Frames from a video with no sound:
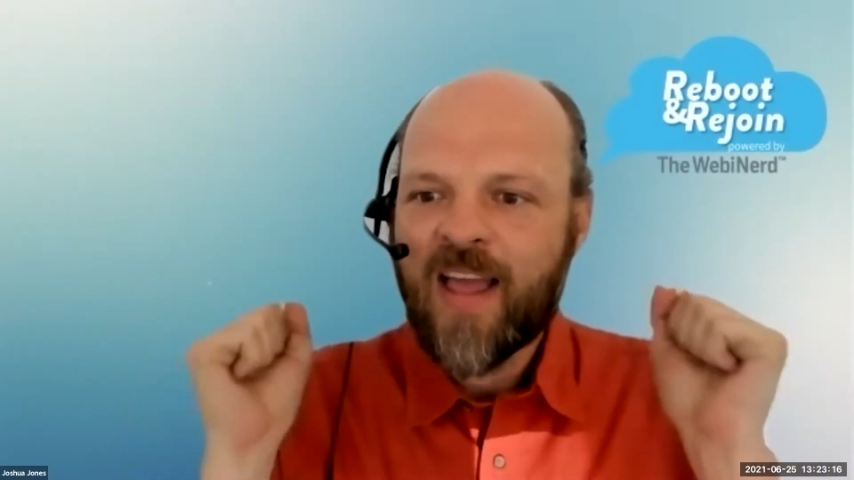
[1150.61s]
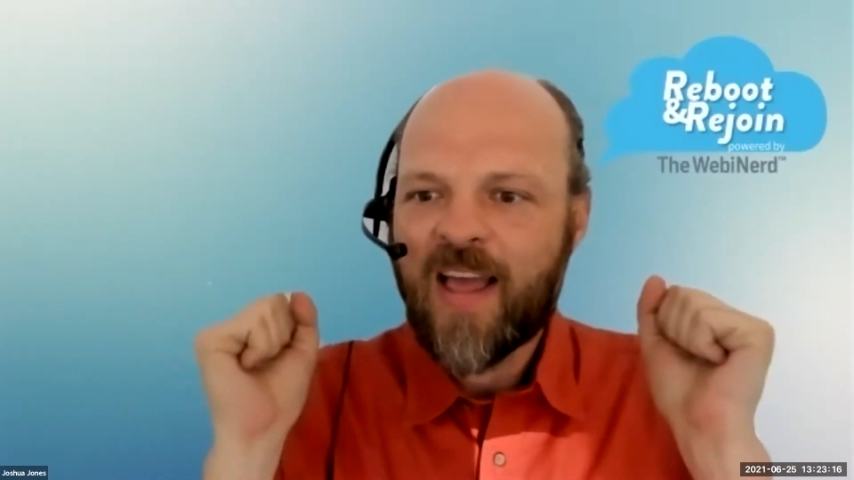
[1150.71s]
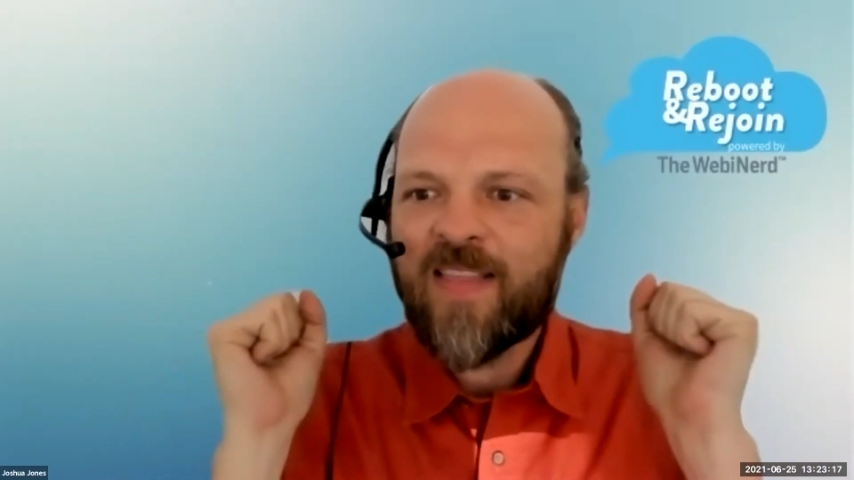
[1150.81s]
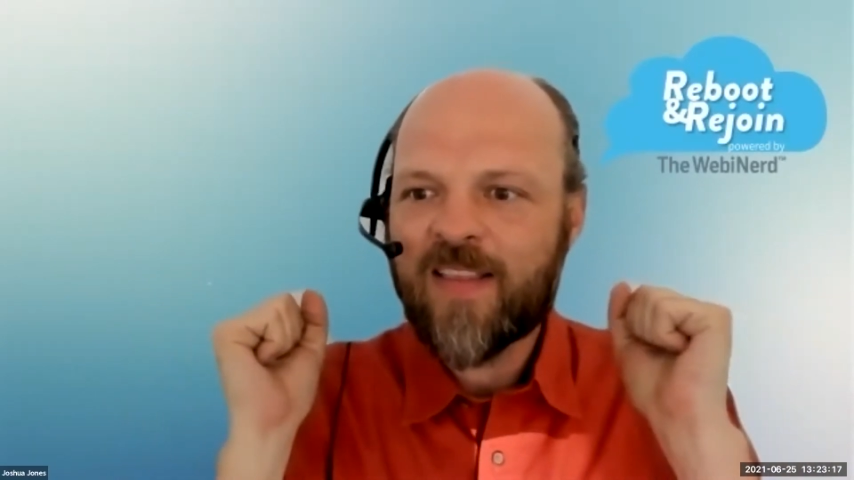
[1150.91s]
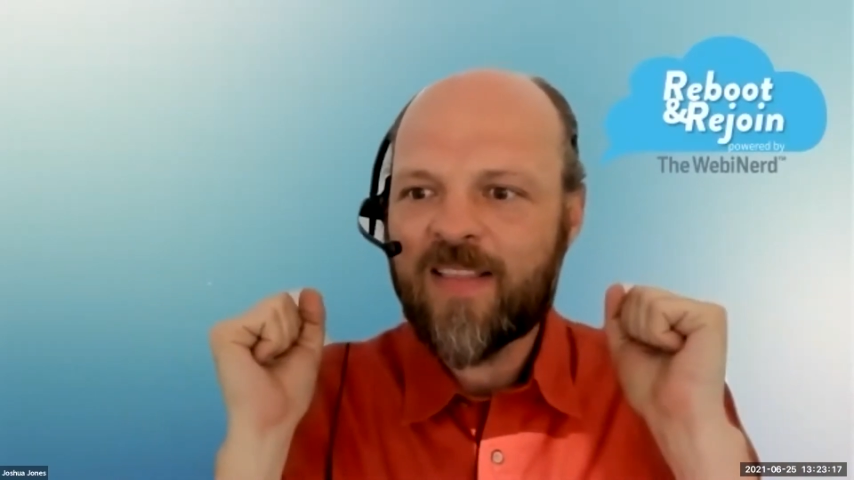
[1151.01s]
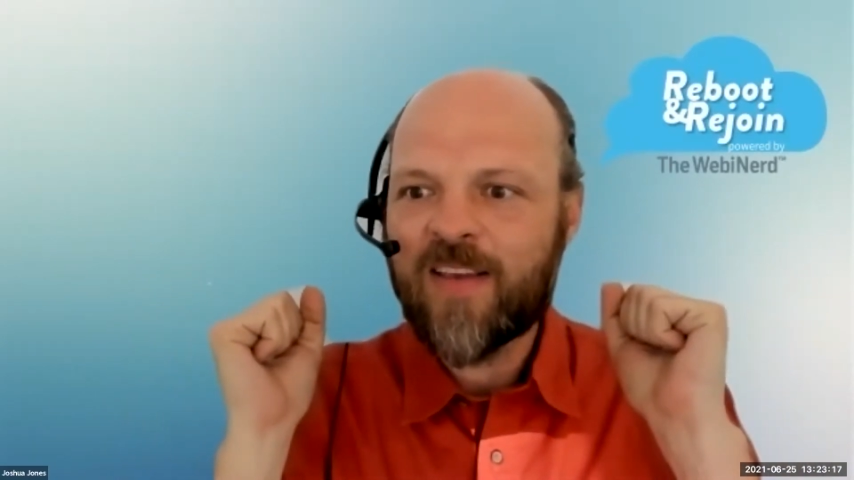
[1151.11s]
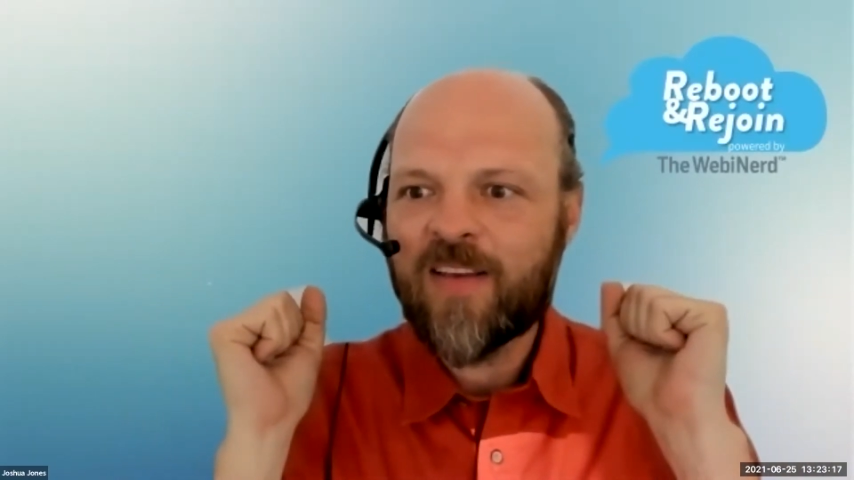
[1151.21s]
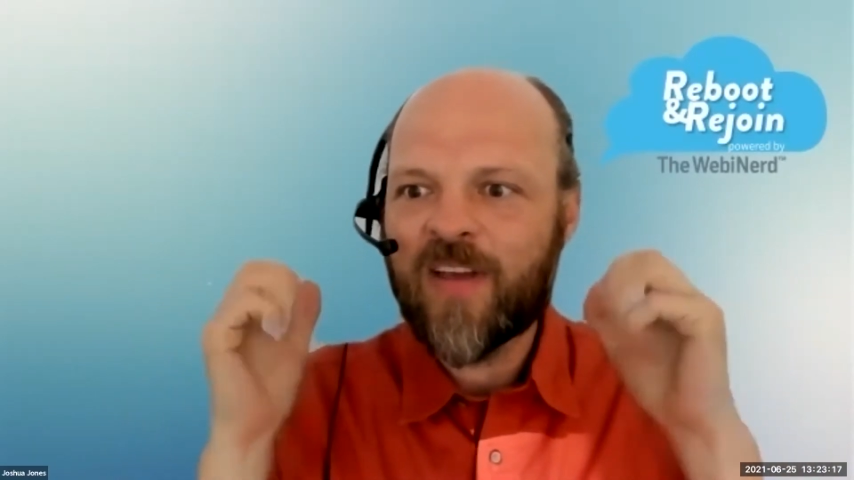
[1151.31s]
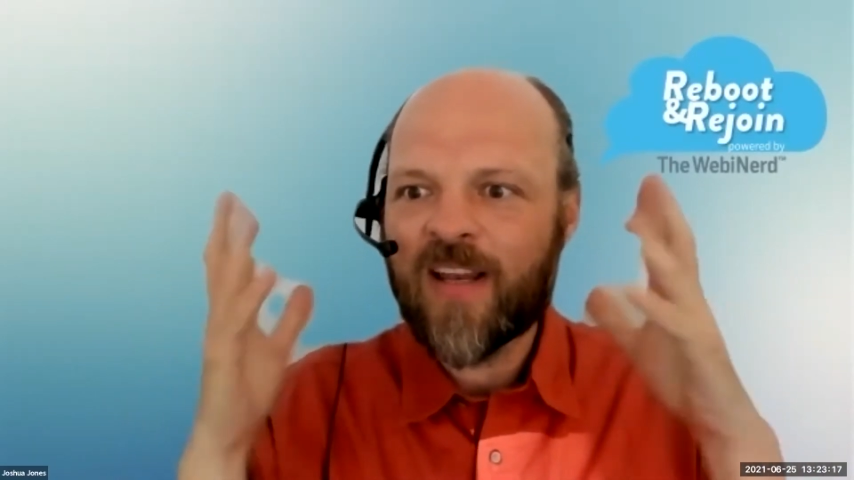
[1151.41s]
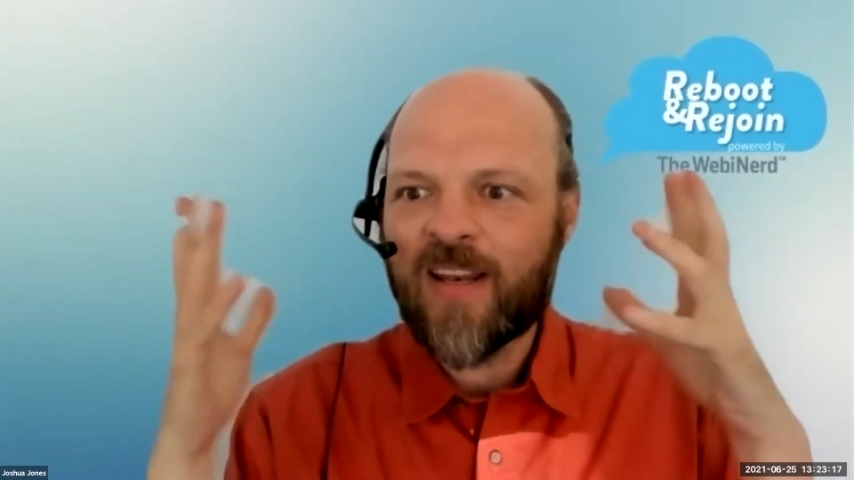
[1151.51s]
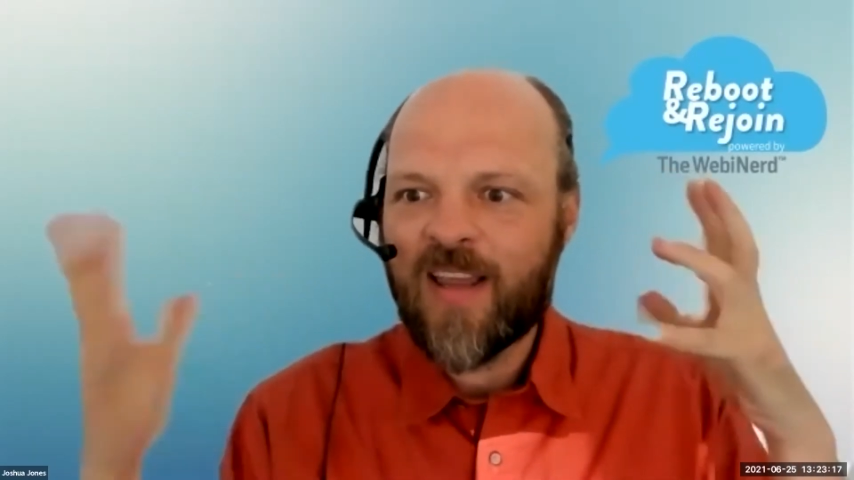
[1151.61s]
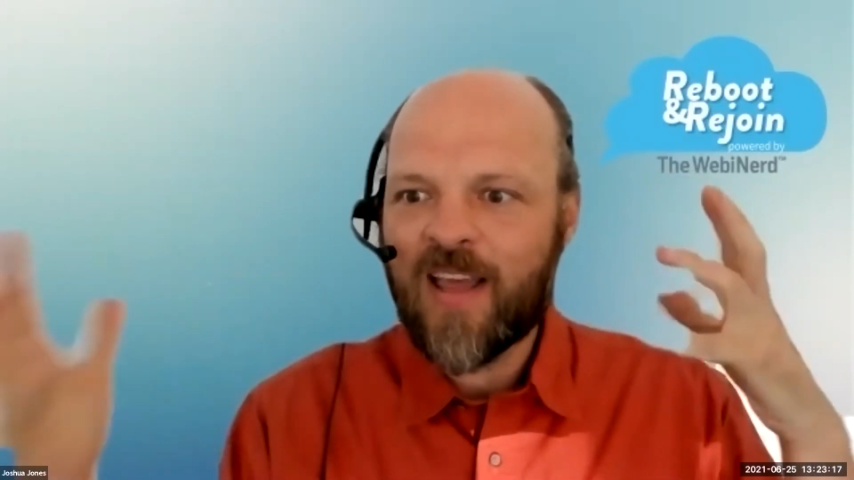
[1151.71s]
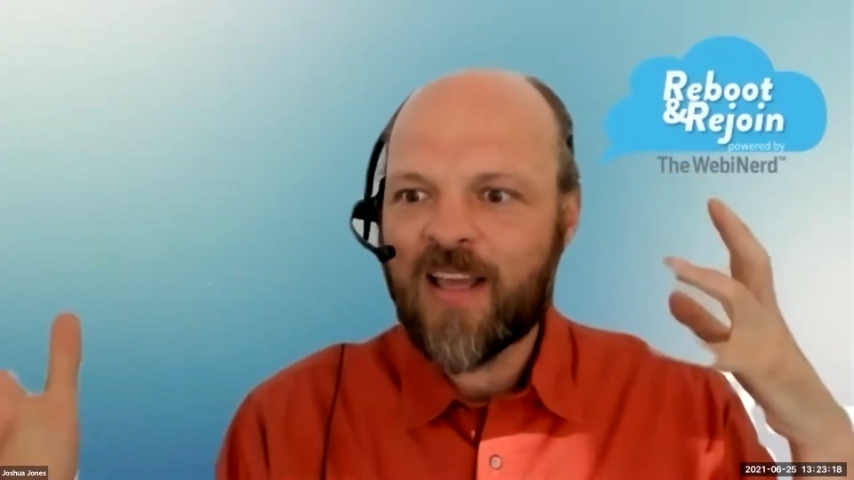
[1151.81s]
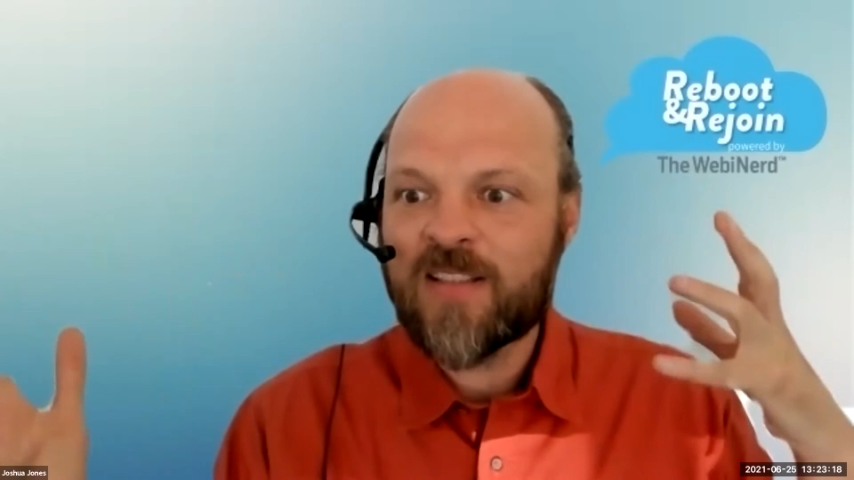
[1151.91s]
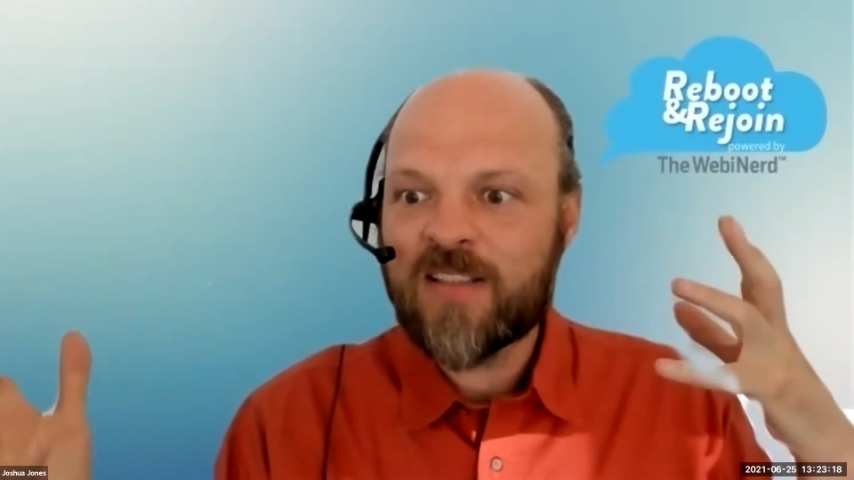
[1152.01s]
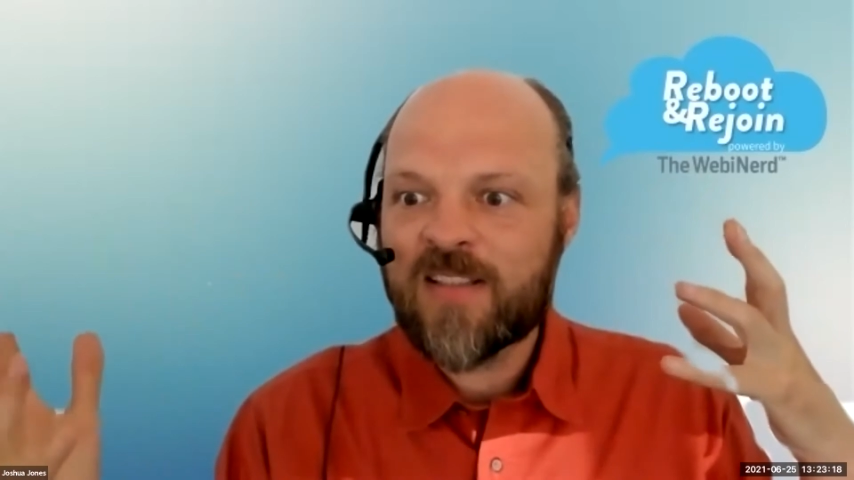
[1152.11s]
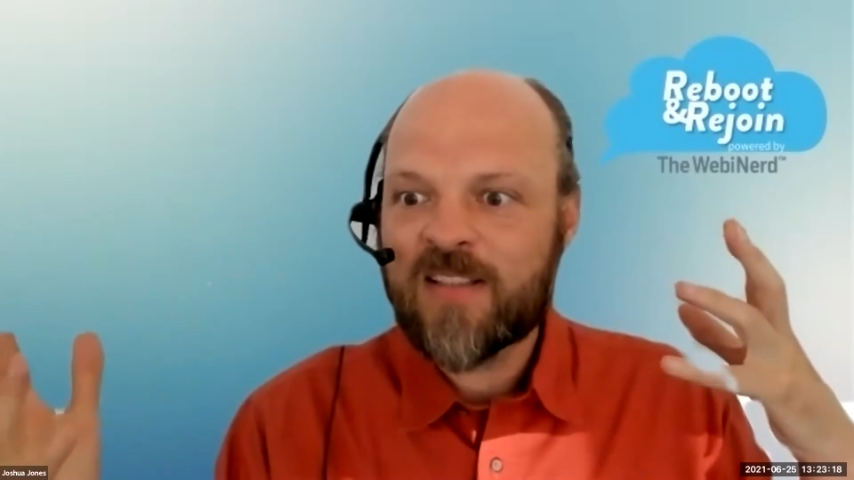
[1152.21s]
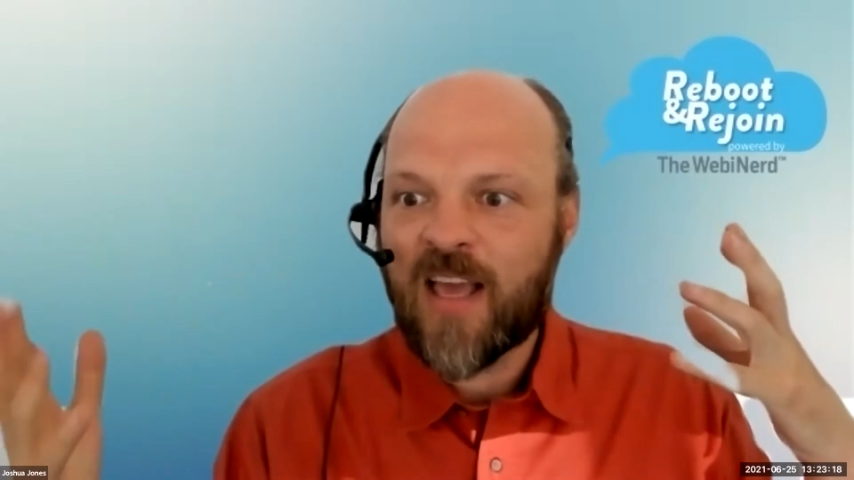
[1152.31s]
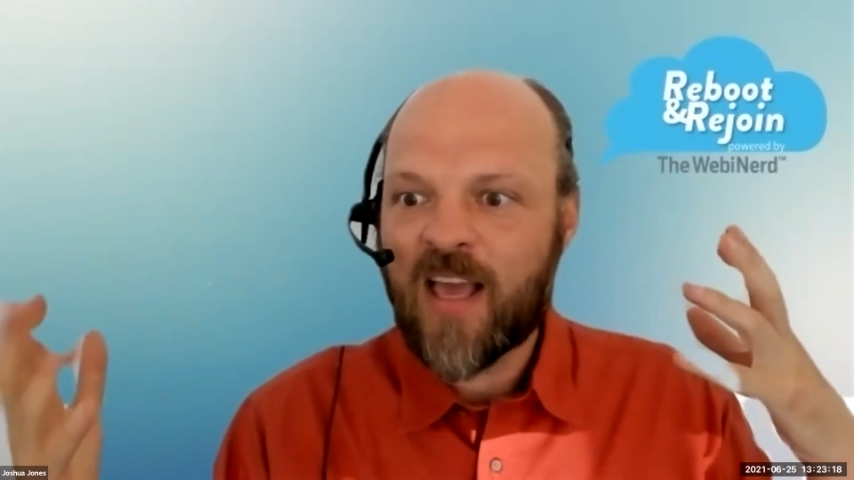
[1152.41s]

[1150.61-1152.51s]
and then the event ends